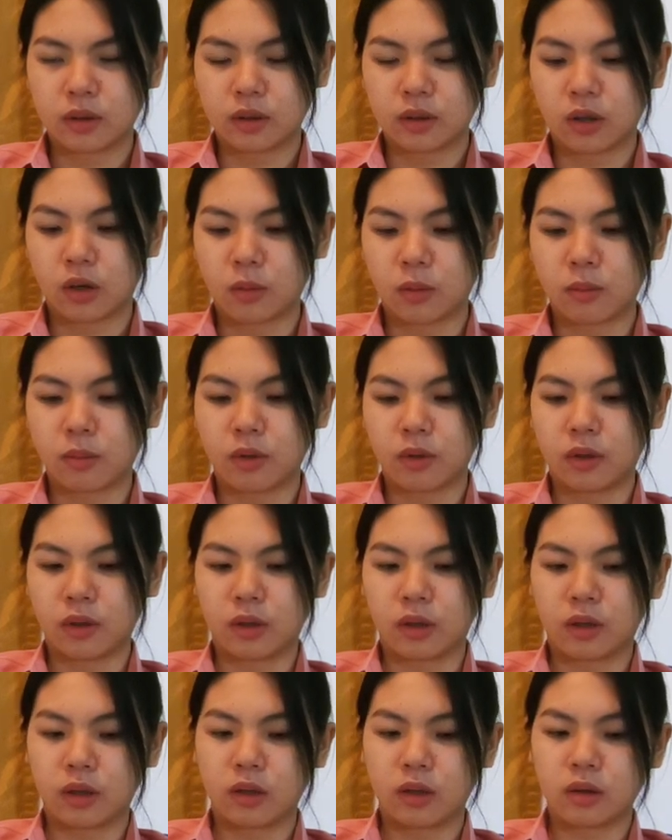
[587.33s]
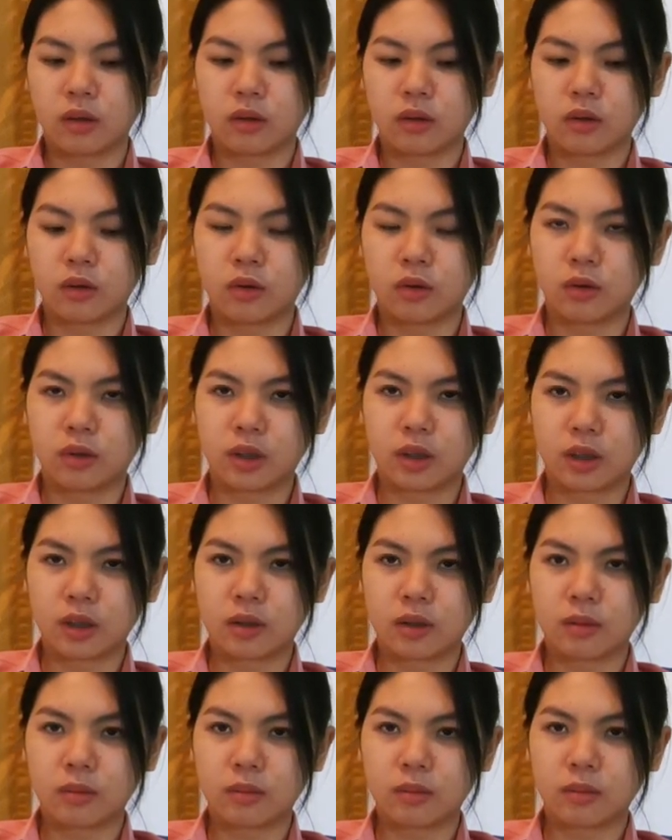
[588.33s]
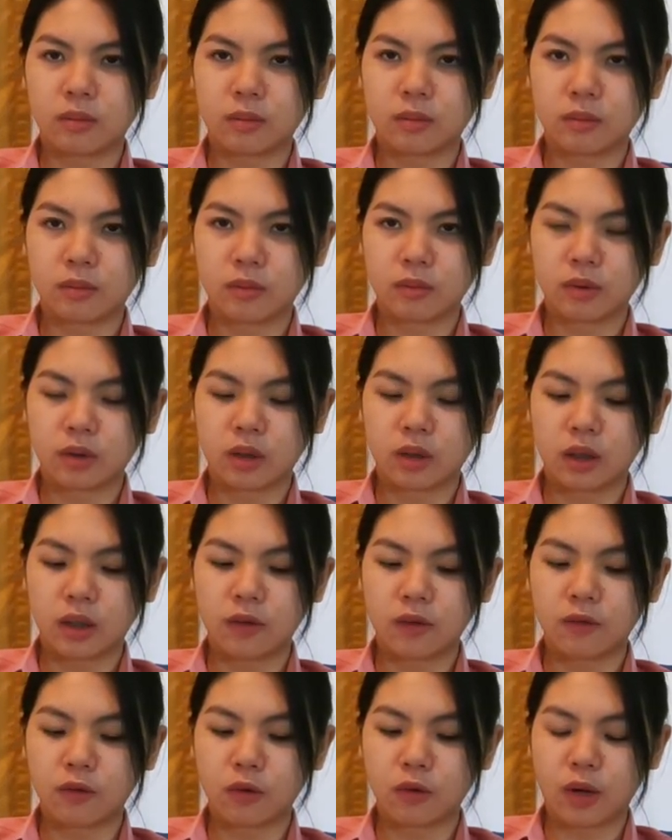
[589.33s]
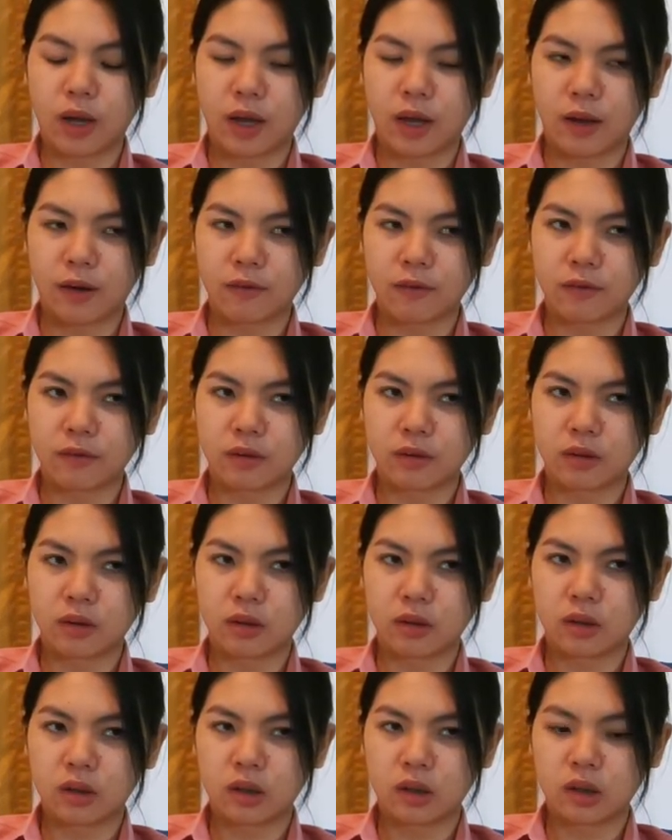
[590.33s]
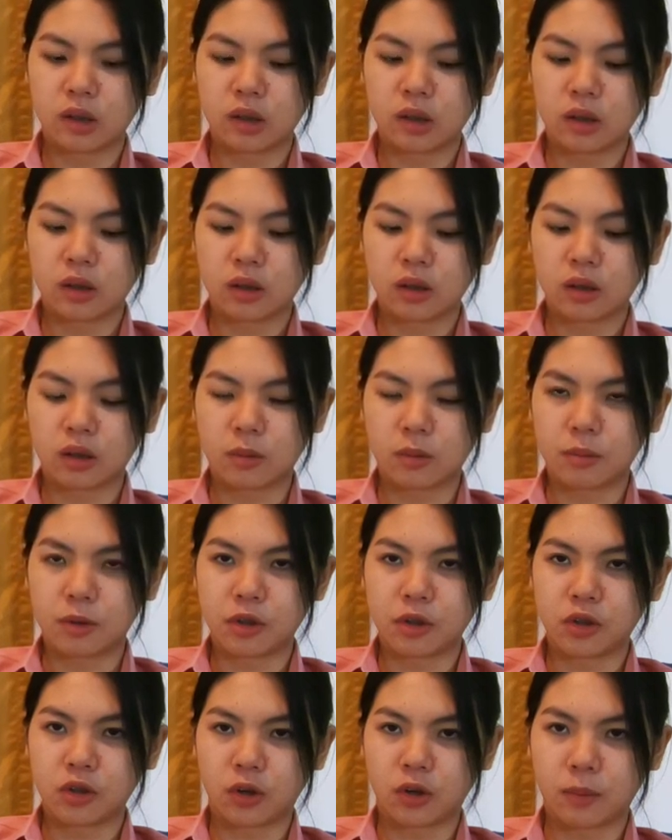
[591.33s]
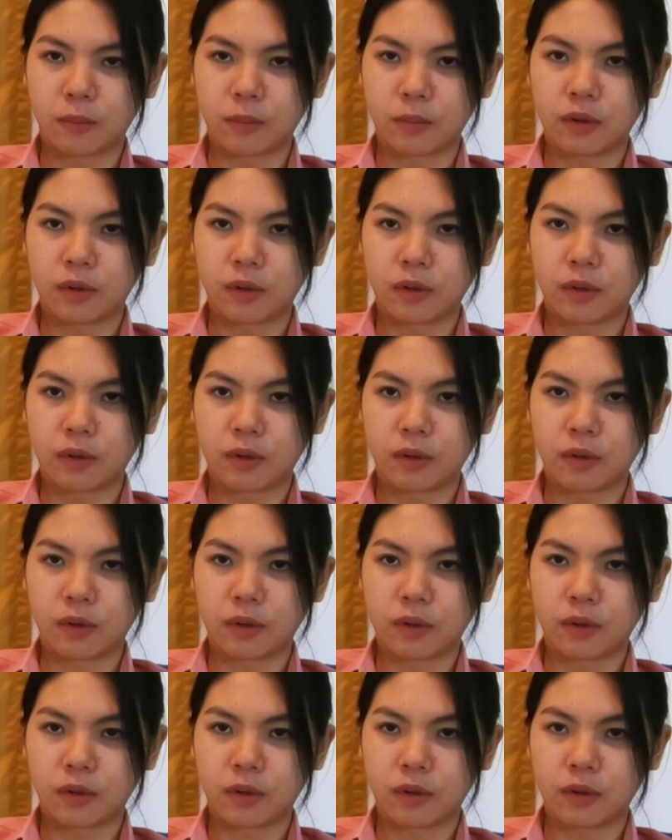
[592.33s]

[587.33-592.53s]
common, you just. If you have common job.